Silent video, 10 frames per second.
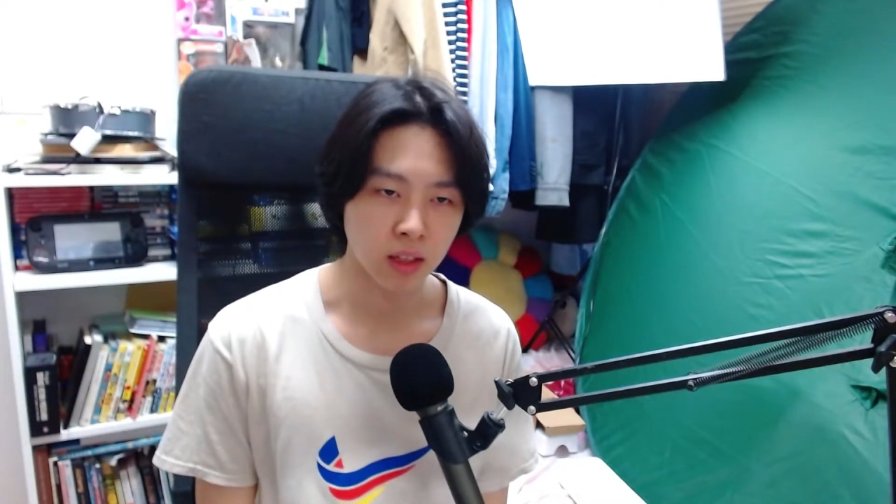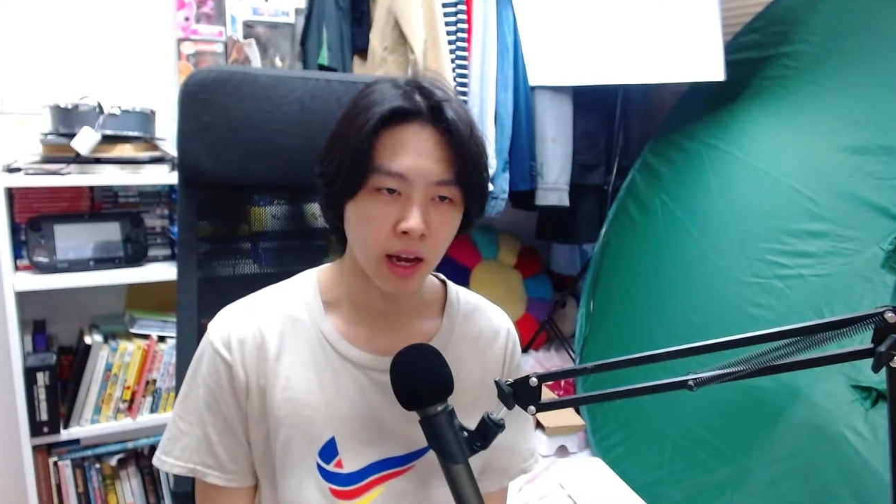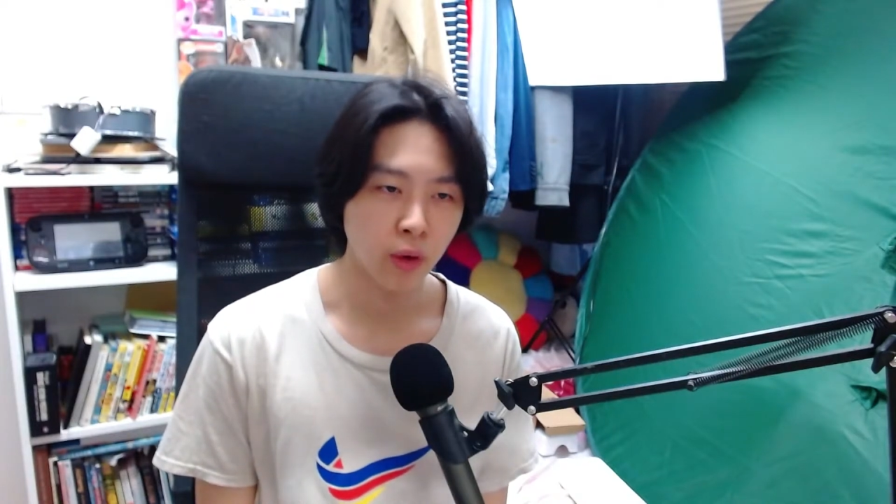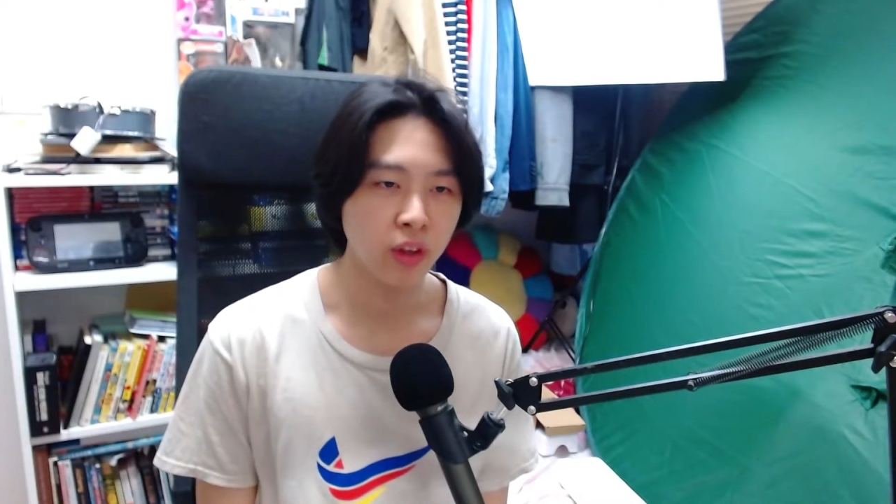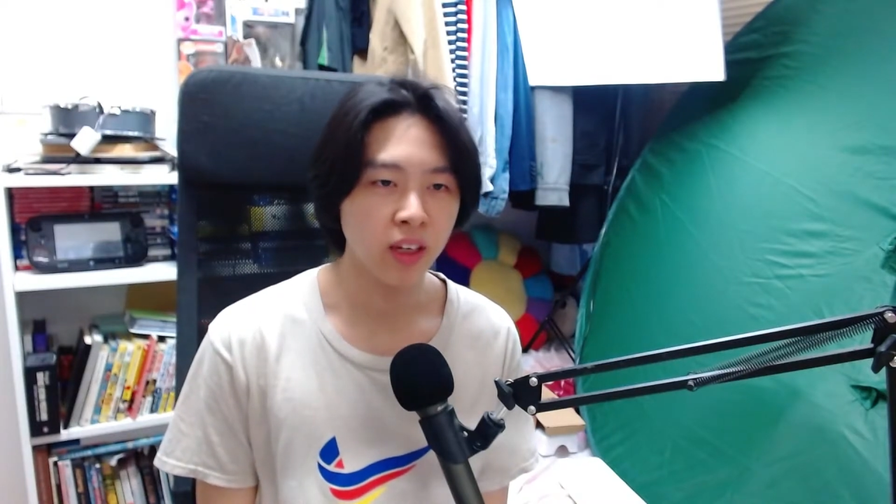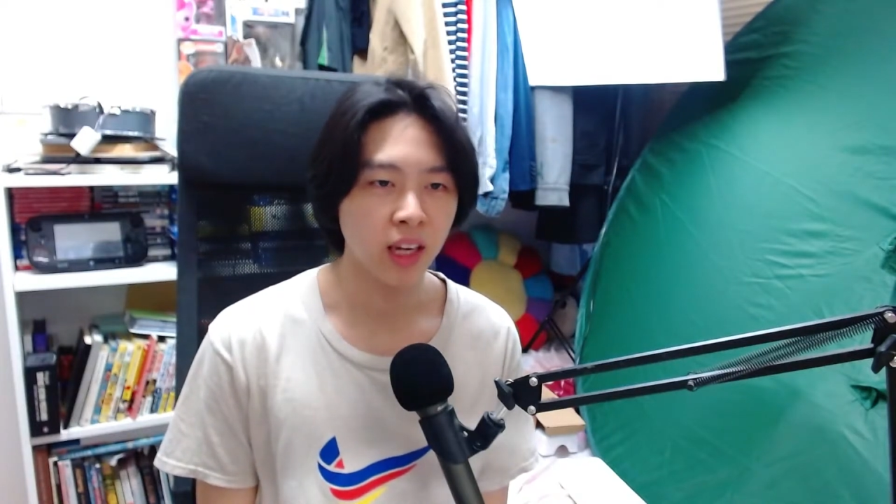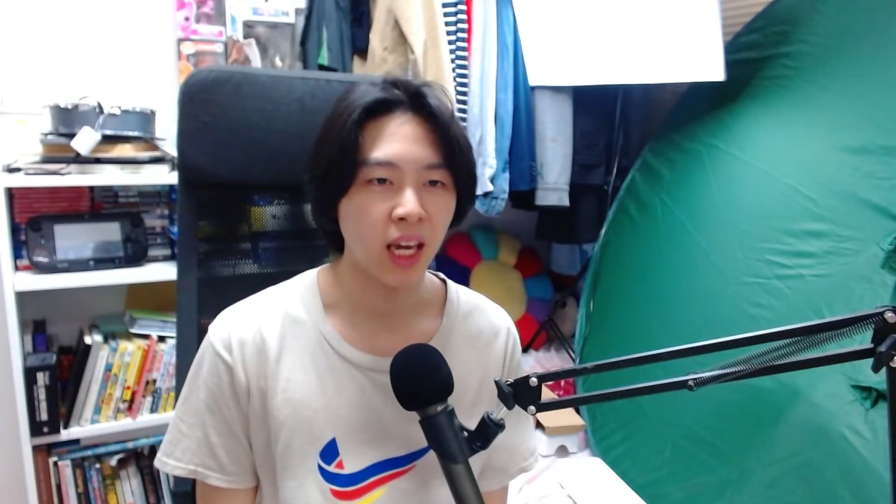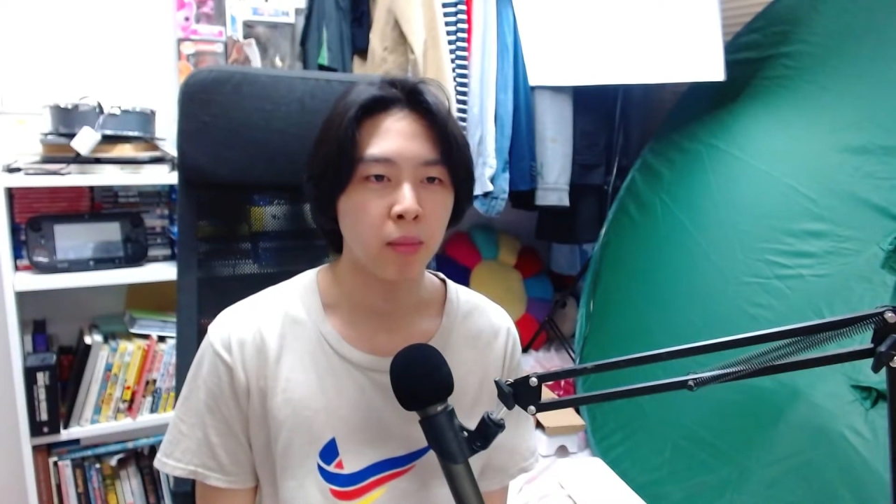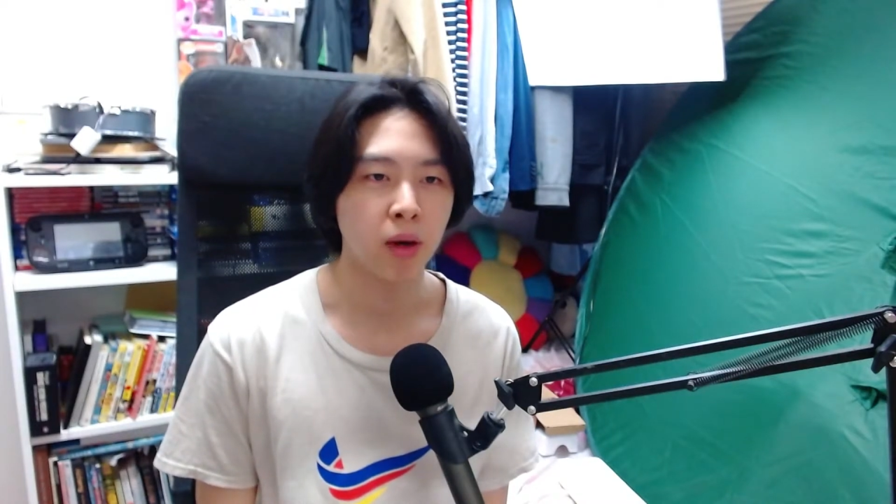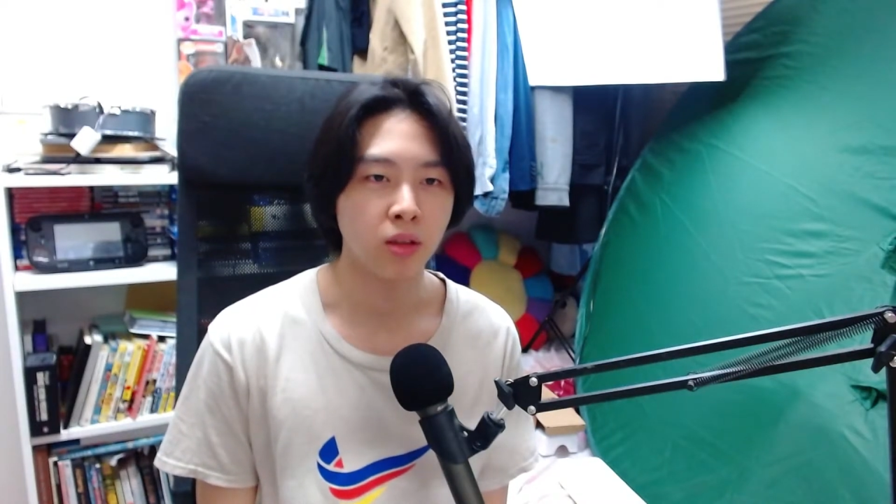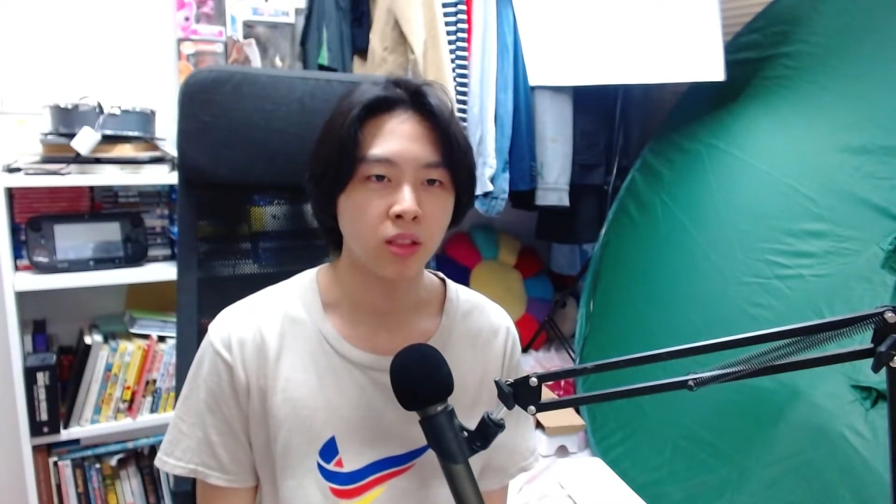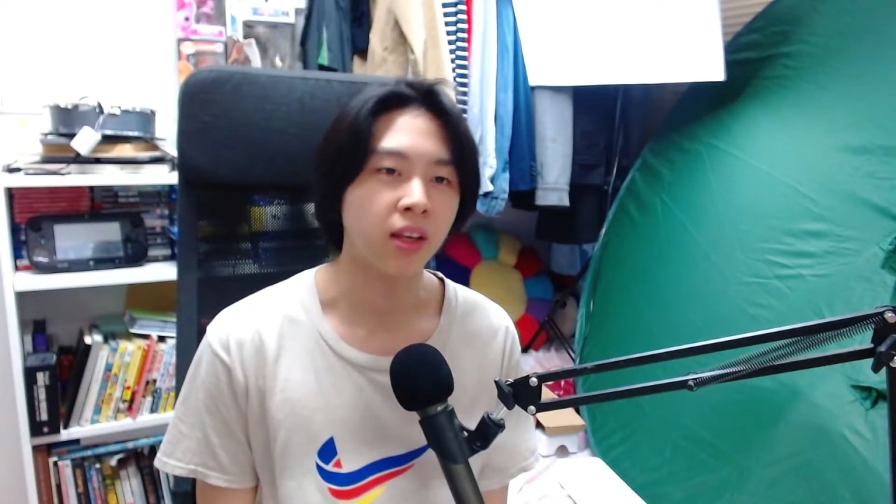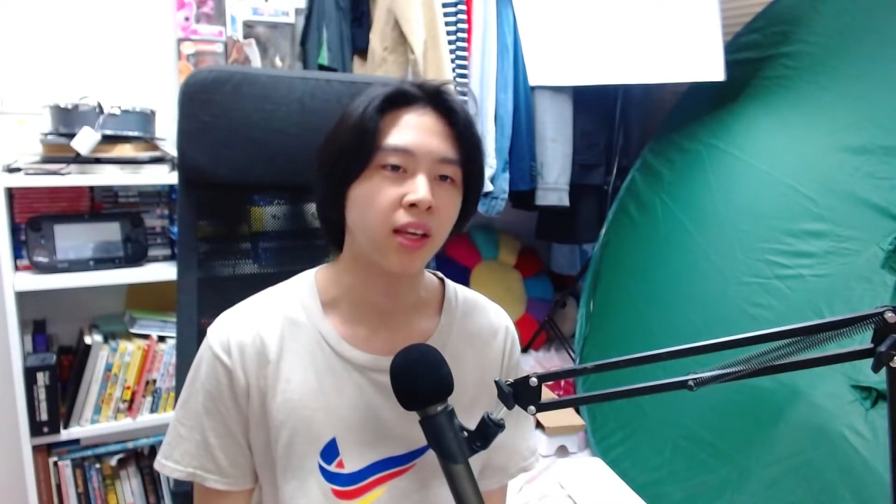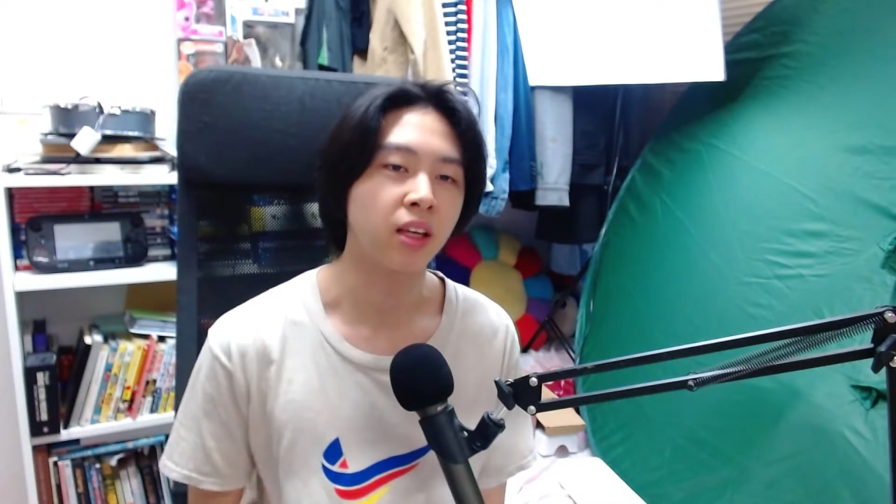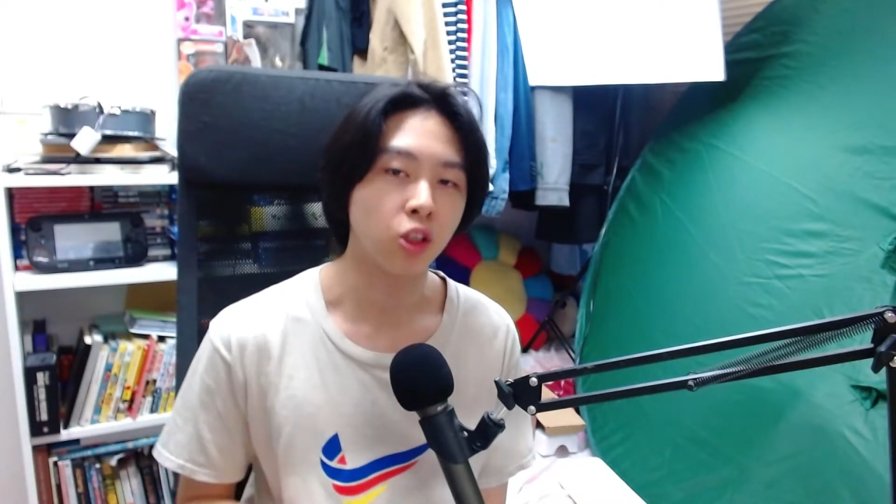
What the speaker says: I only came out saying